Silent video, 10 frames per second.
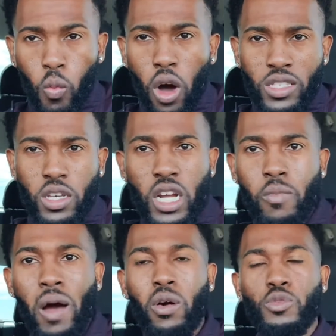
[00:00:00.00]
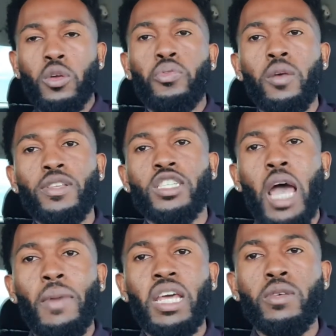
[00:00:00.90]
What's good, everybody? Welcome to the Pull Up and
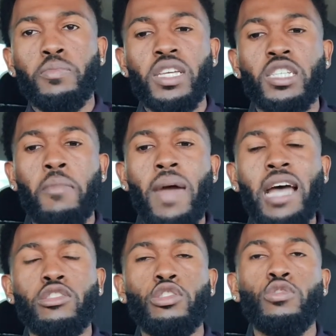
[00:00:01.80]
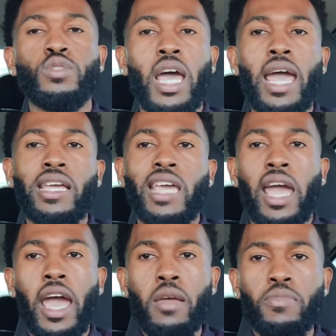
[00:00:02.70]
Chat. My name is DJ Mathews,
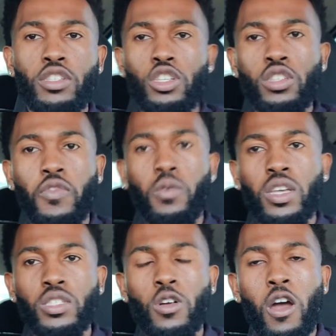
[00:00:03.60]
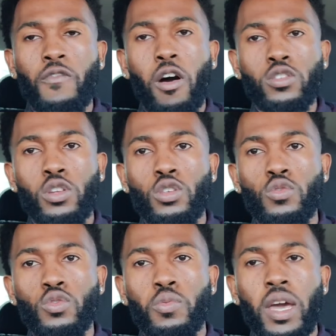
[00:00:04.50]
aka B Jizzle. Before we get started, follow us on the
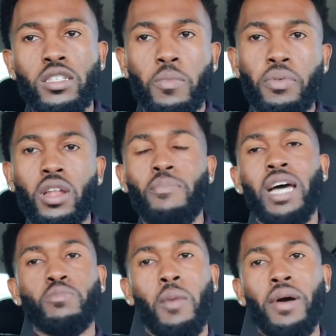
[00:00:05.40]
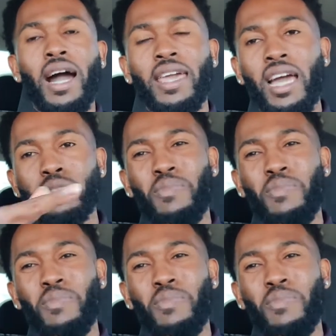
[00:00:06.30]
YouTube page, the Pull Up Basketball Podcast,